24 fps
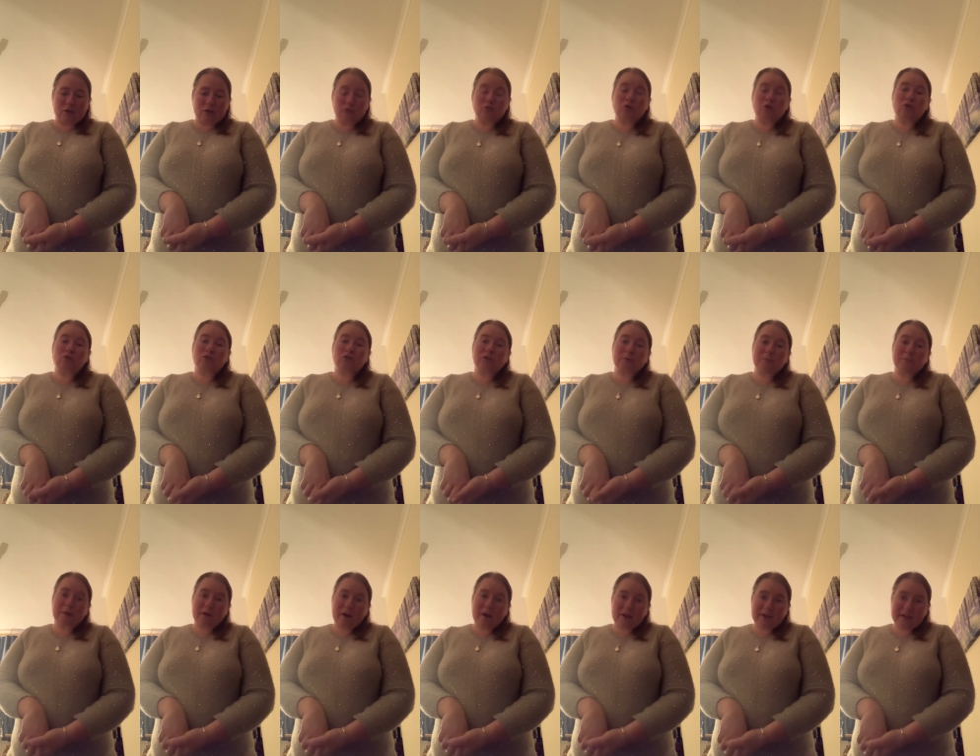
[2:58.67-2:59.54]
loads of
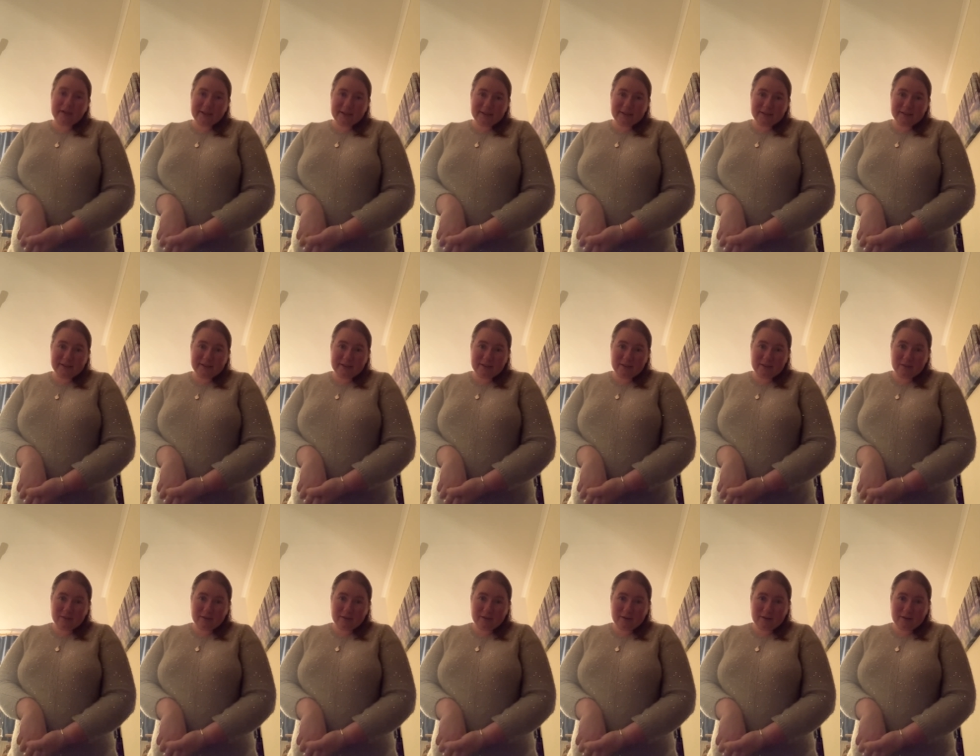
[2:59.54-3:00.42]
bargains in
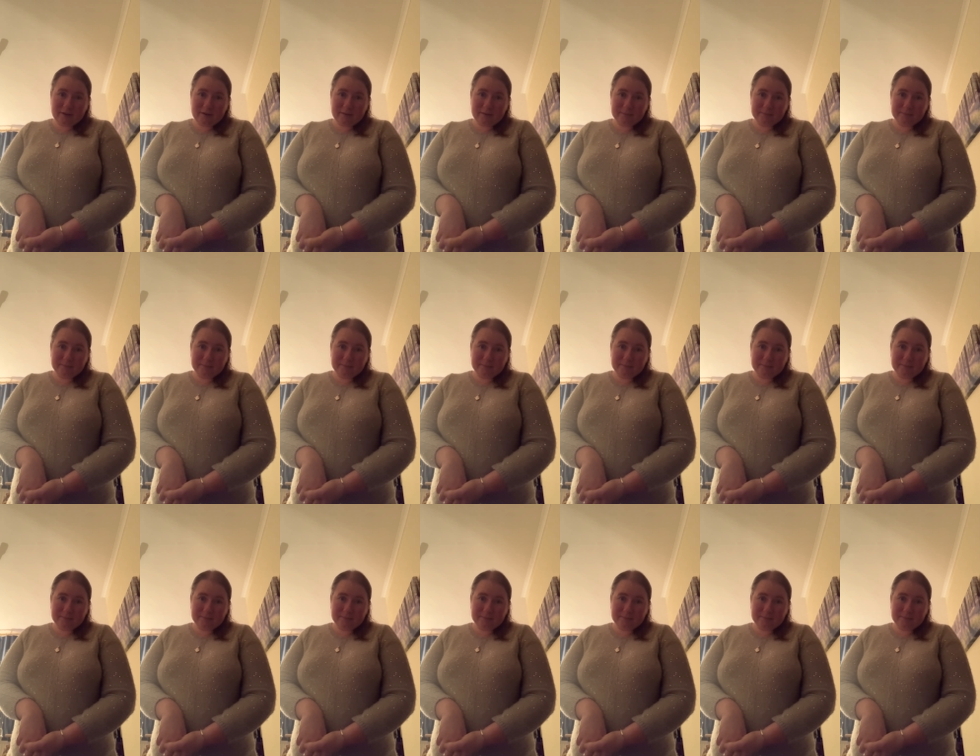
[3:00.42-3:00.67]
there.